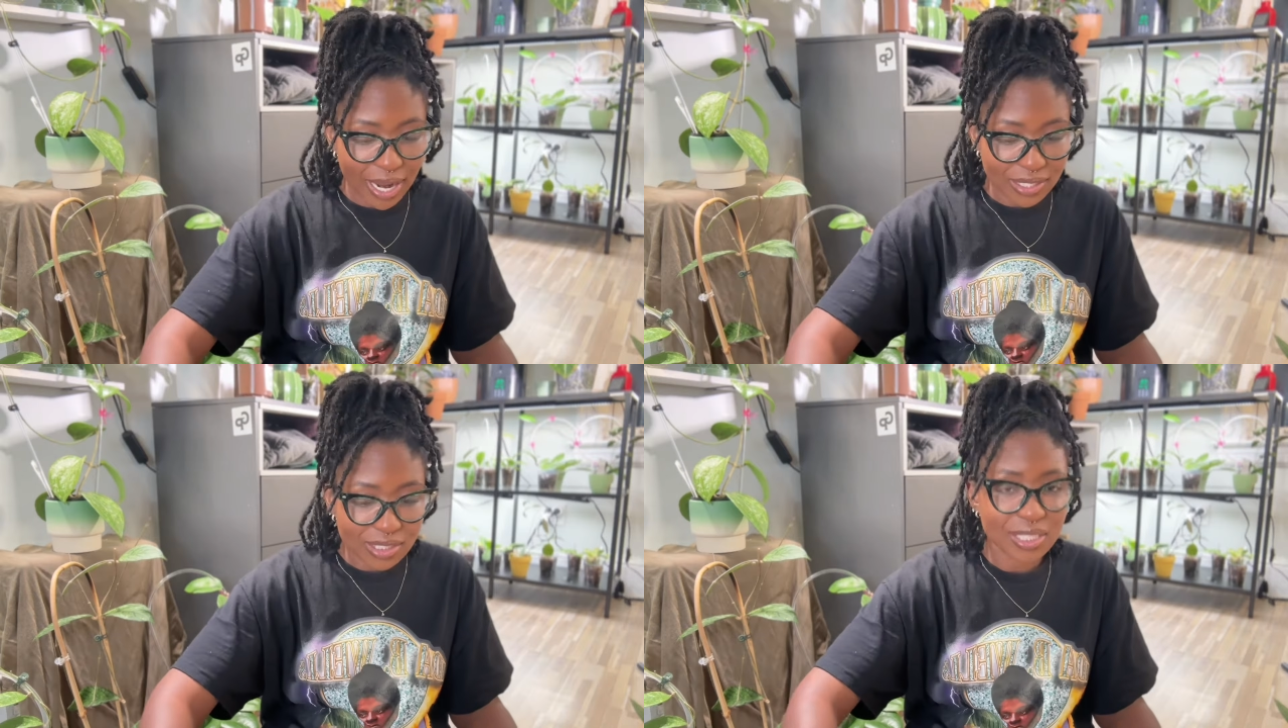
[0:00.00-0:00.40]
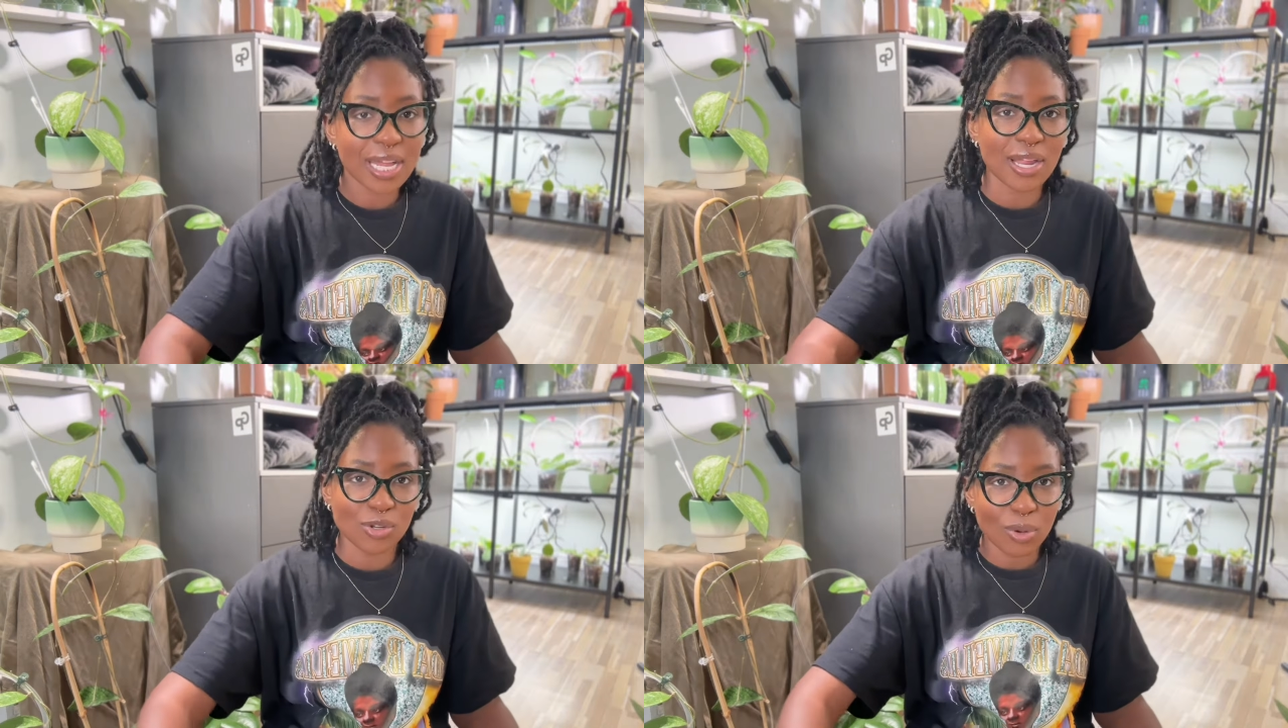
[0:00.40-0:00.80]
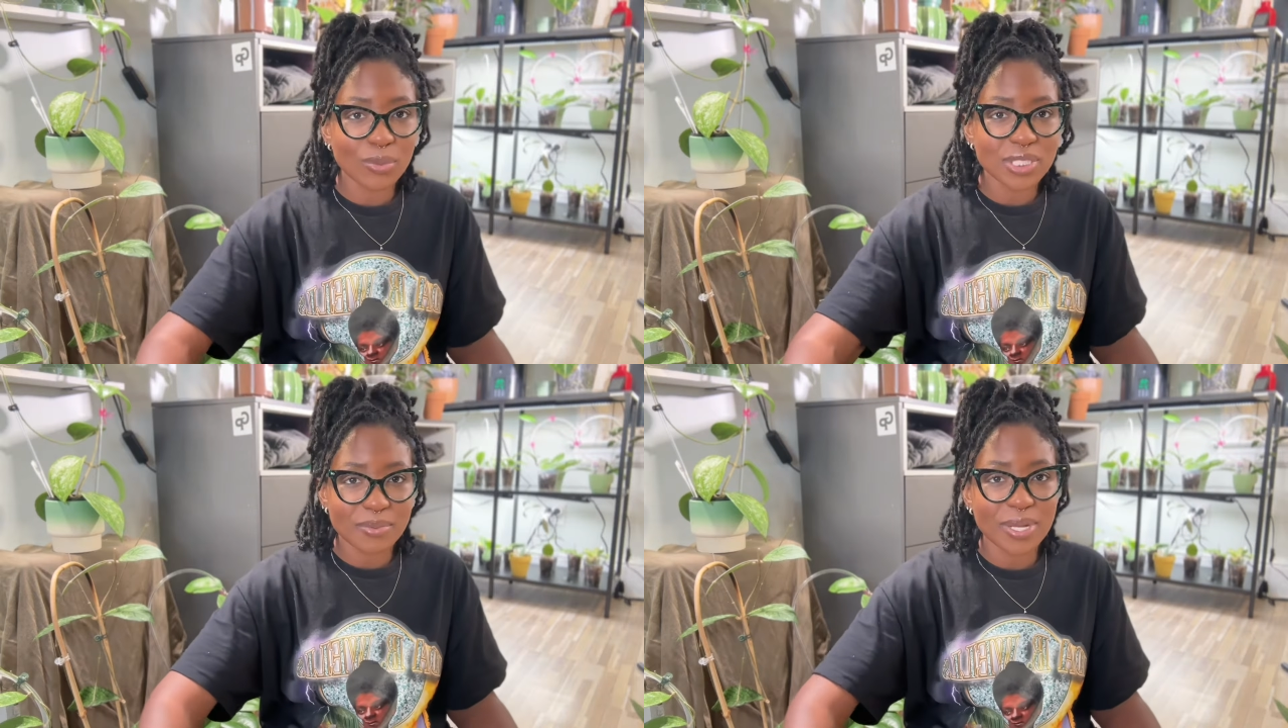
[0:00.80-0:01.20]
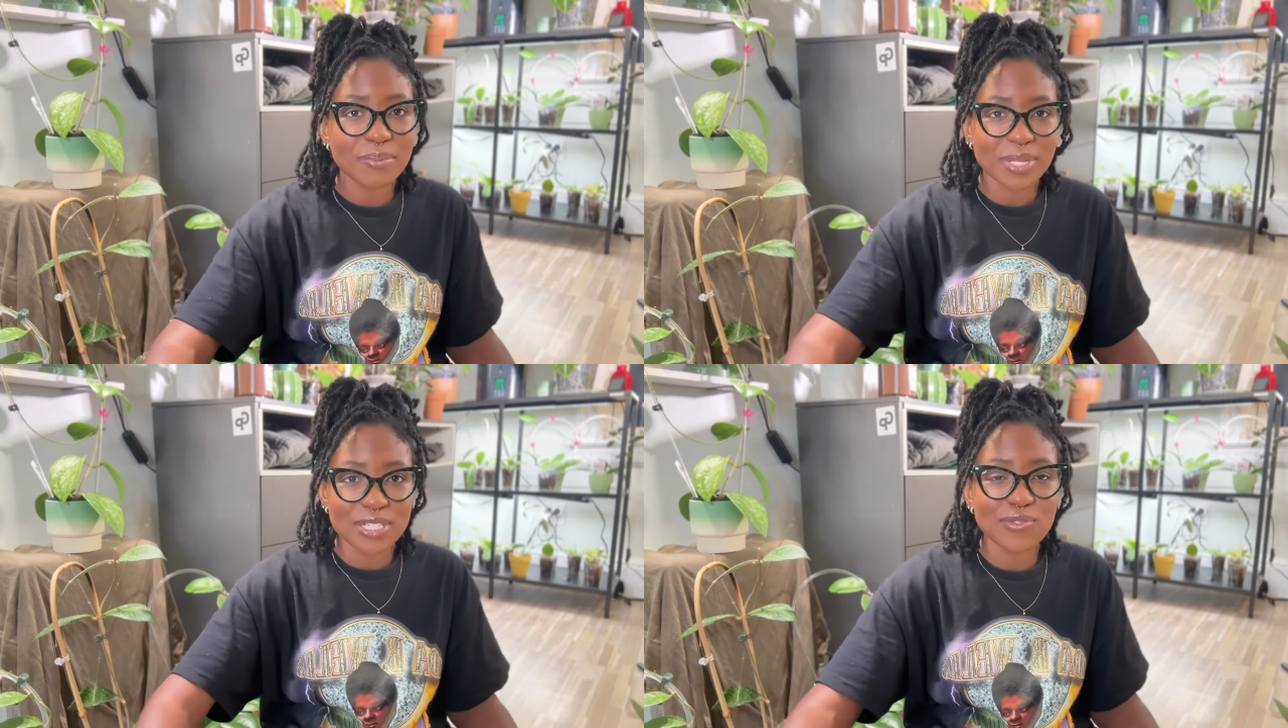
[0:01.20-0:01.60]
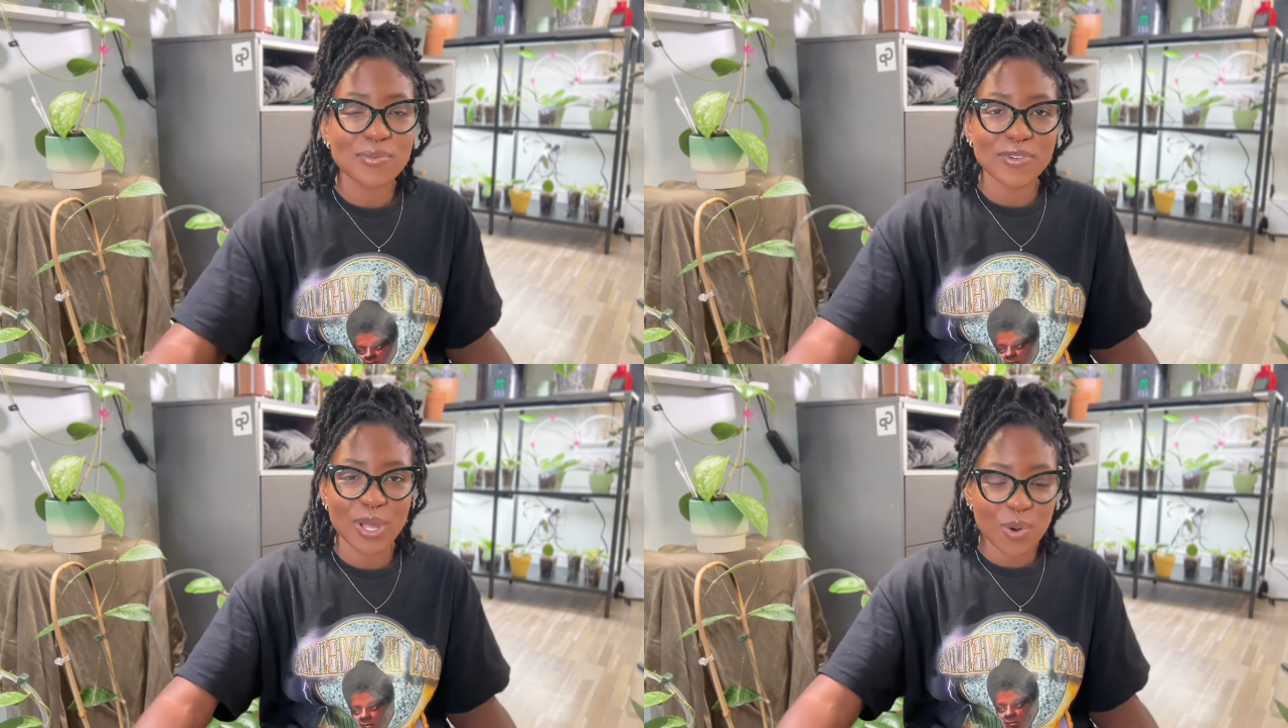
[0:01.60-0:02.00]
Actually, I knew I wanted to buy the plants from
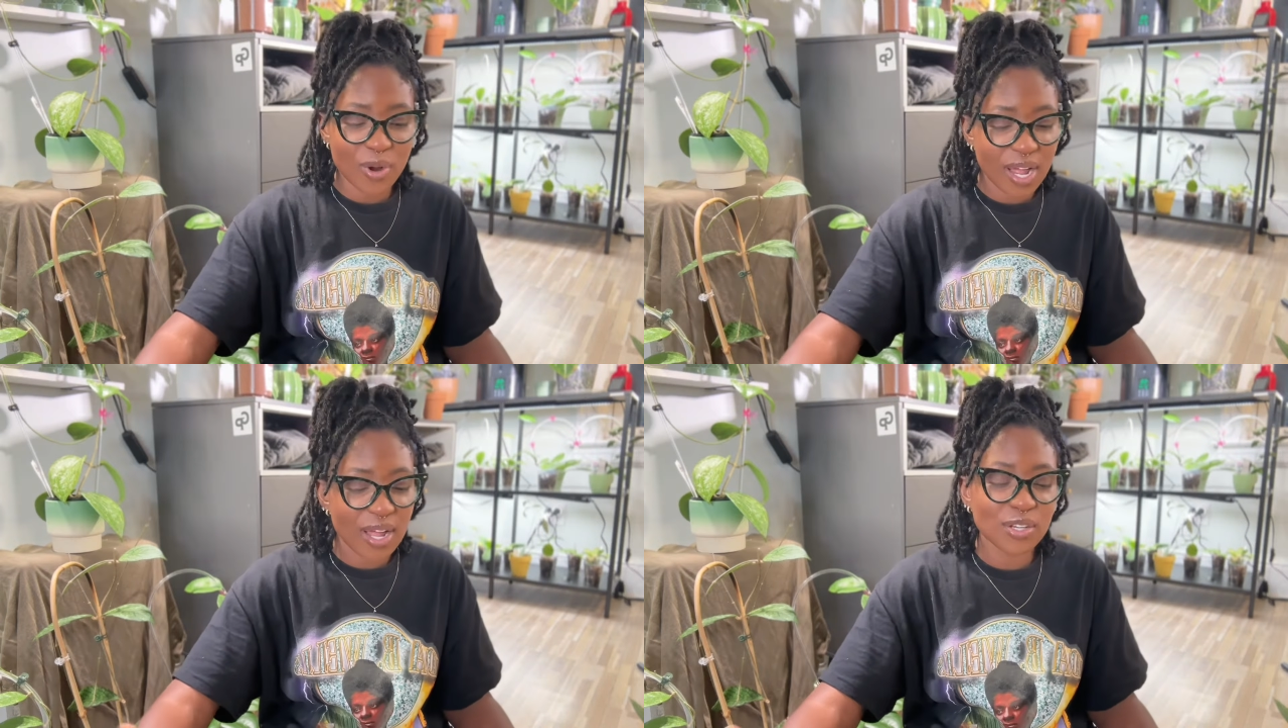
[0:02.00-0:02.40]
Fido Rot.